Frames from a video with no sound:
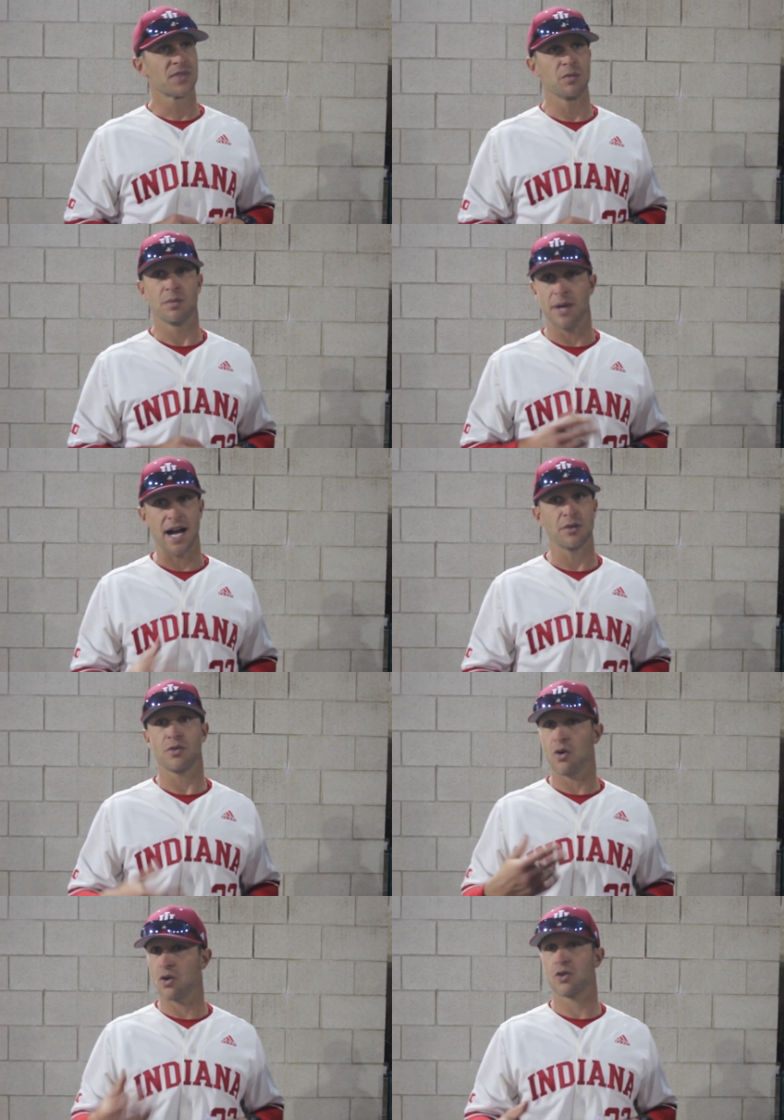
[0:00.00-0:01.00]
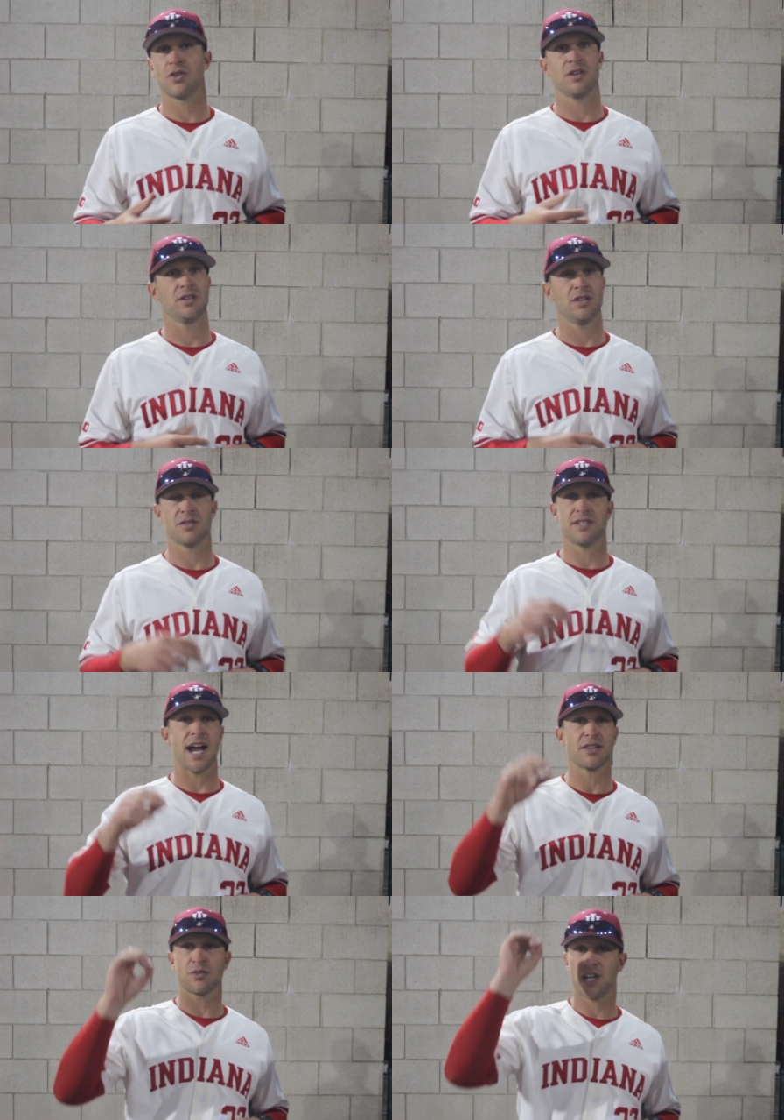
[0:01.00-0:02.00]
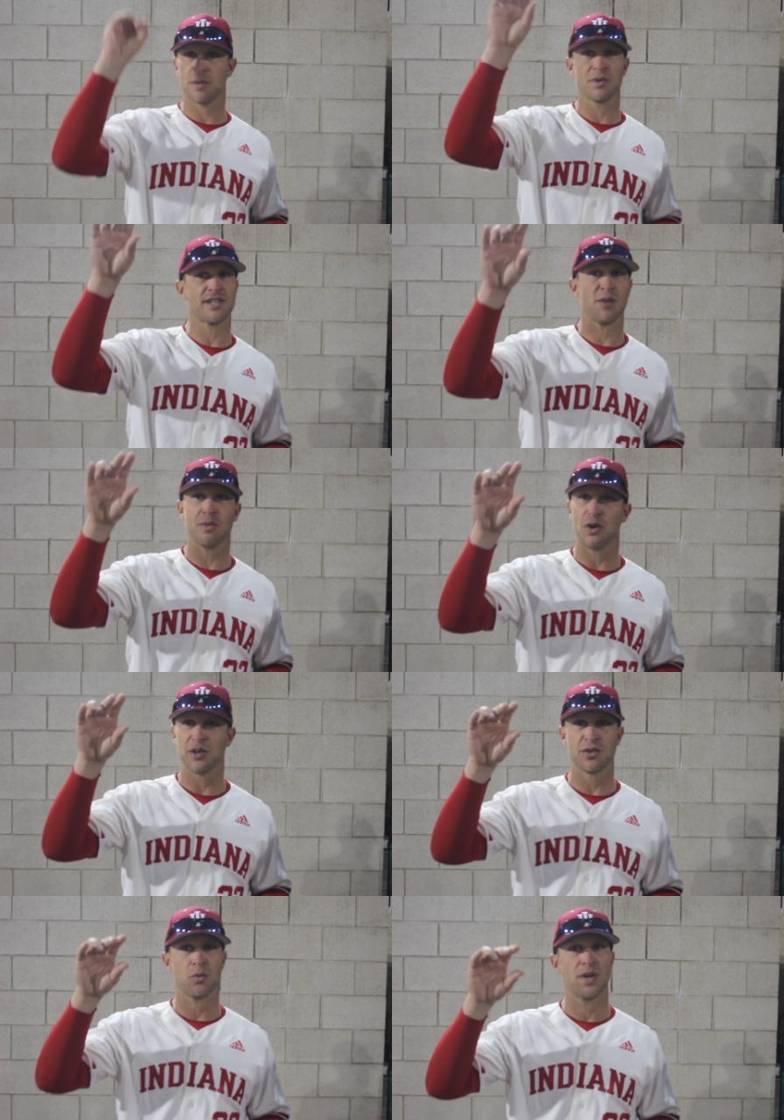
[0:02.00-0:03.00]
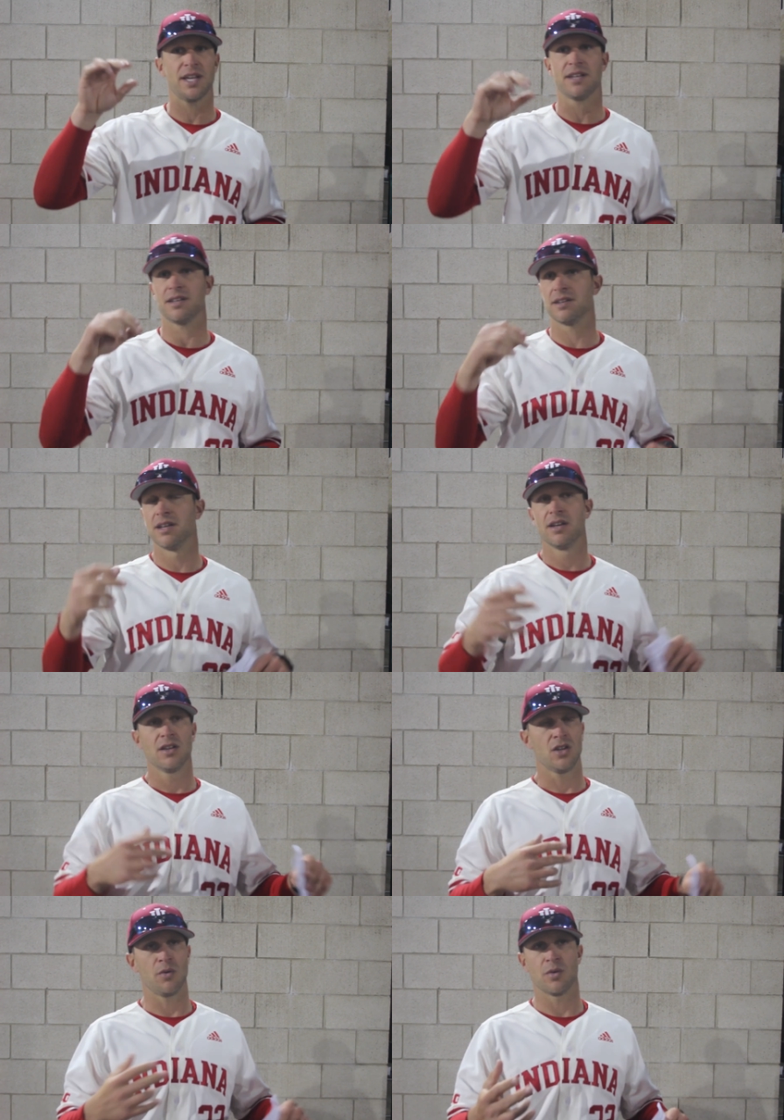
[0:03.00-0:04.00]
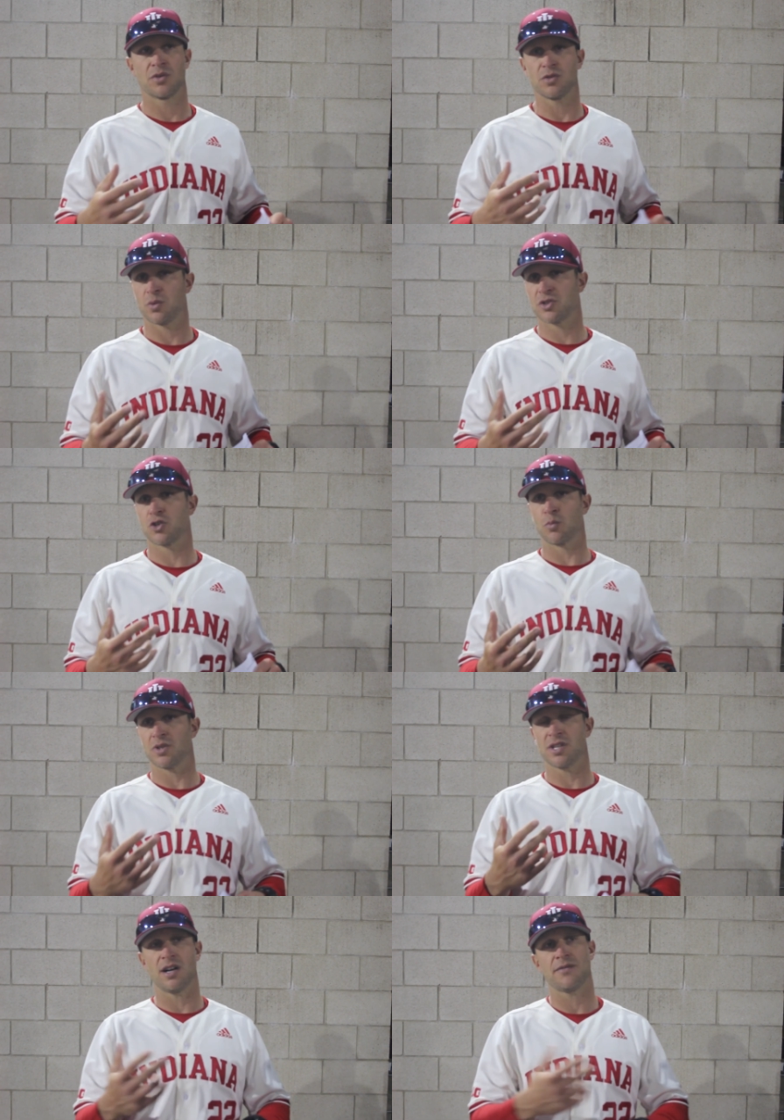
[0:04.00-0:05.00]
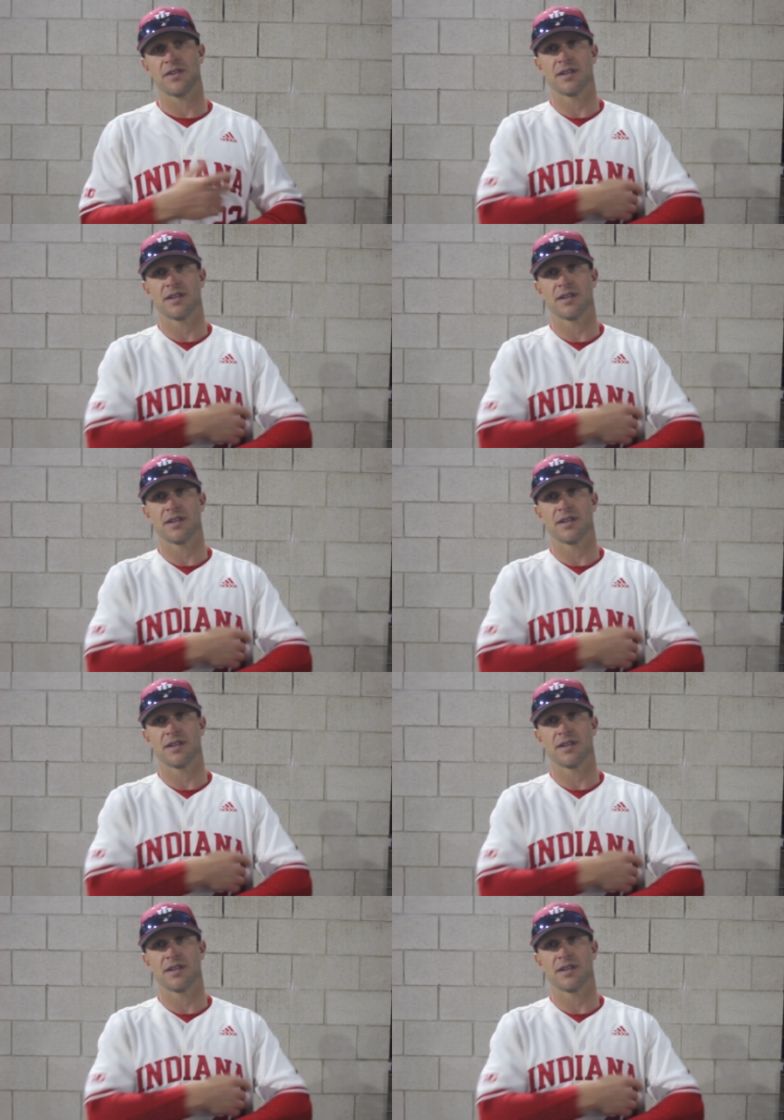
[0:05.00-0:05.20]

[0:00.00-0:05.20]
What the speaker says: And we battled hard, and you know Stadler hammers that ball into the wind, and you know, we're super tough.